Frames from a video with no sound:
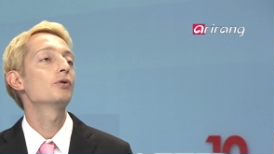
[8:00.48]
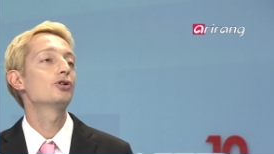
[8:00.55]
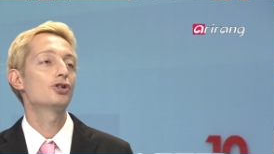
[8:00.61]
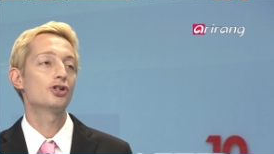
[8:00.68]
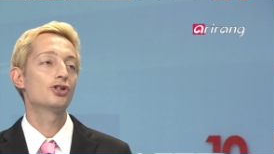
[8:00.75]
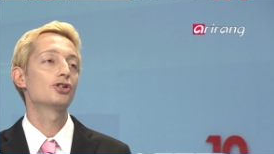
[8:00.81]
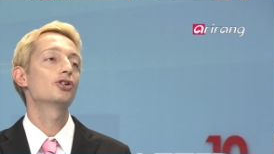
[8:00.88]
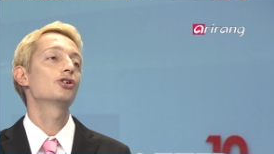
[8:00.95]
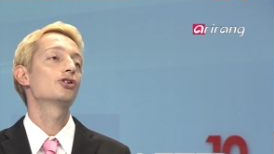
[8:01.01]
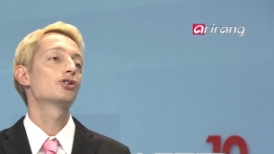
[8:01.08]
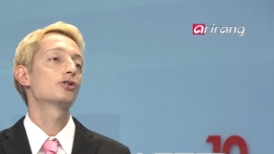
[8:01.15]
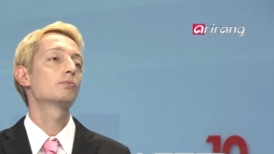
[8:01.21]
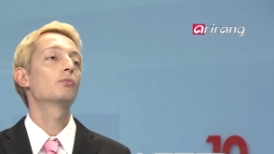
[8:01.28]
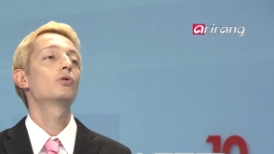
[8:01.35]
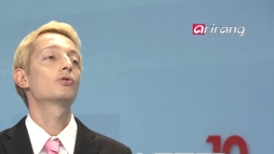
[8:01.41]
which is this
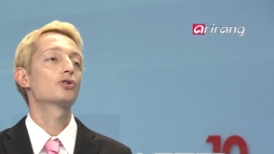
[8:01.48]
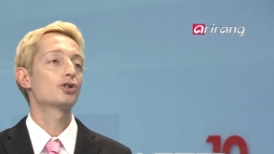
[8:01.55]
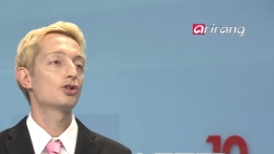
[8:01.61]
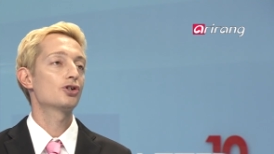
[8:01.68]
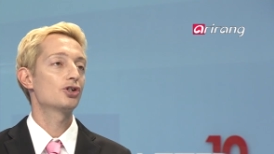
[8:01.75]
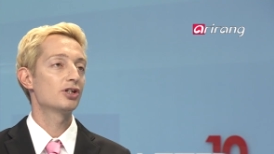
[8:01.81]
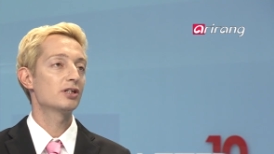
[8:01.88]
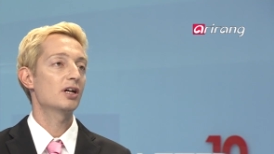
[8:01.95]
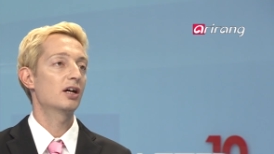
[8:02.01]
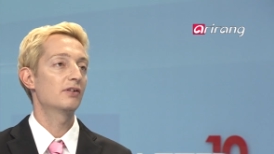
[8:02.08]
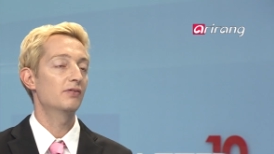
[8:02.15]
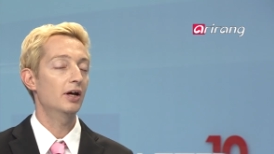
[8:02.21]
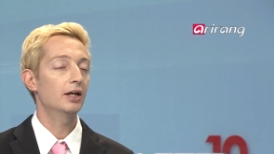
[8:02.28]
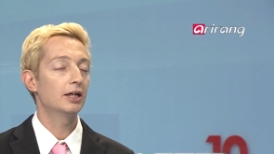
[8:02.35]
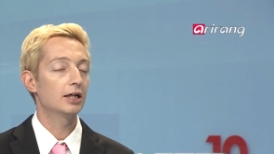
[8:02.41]
small church inside the
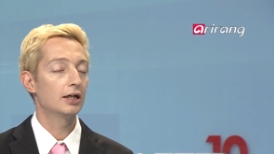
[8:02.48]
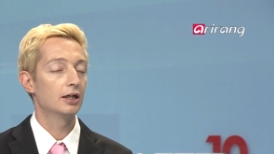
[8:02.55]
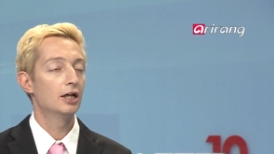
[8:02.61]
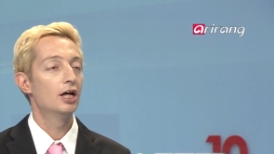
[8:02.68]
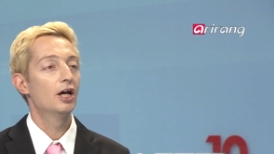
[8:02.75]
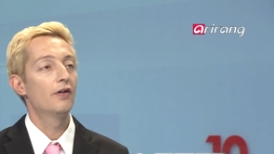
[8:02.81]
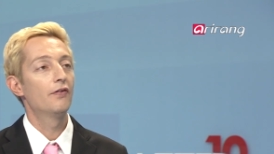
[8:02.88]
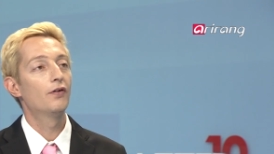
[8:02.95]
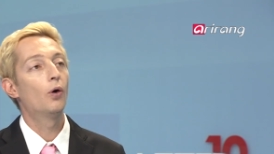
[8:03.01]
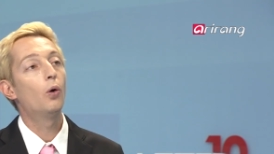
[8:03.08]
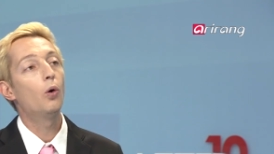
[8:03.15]
Vatican, the